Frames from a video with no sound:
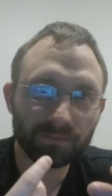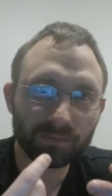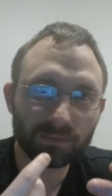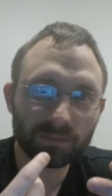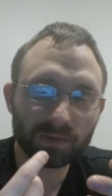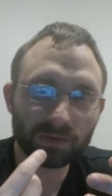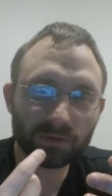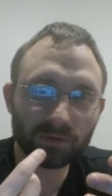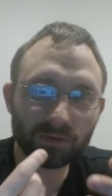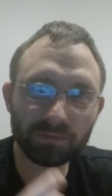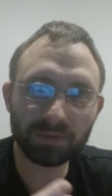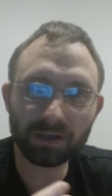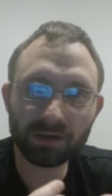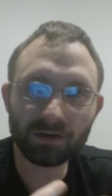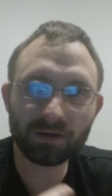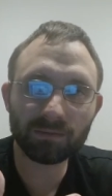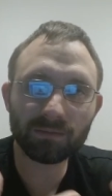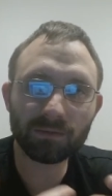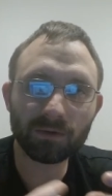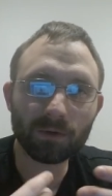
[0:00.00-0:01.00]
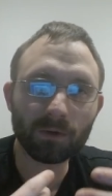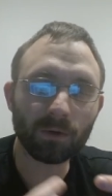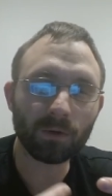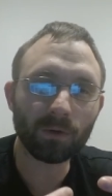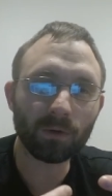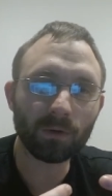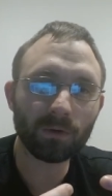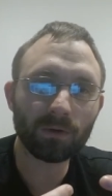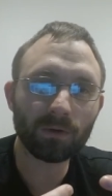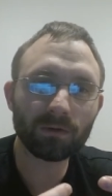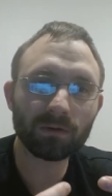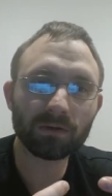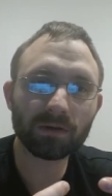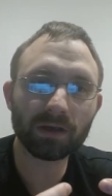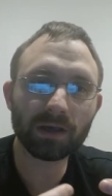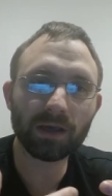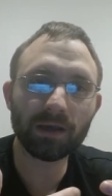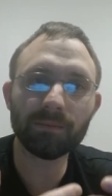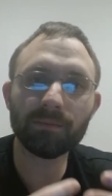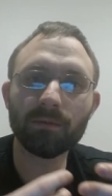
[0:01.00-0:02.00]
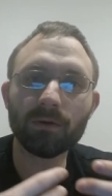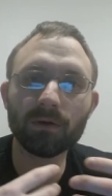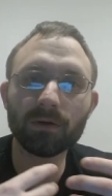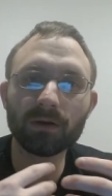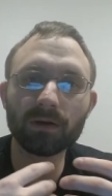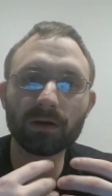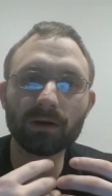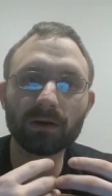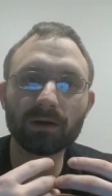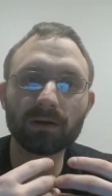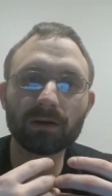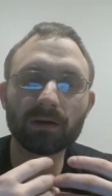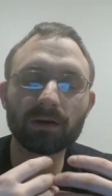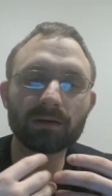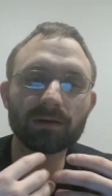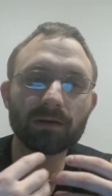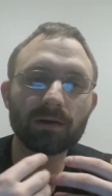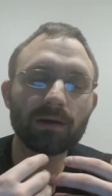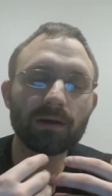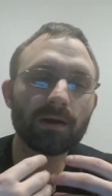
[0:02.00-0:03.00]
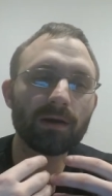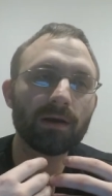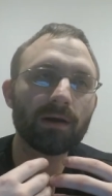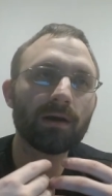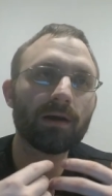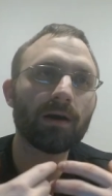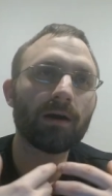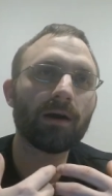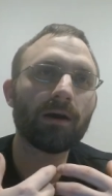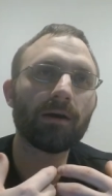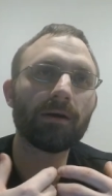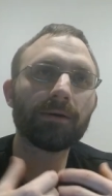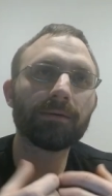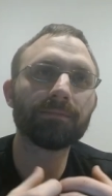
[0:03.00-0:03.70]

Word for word: to become more whole and more um,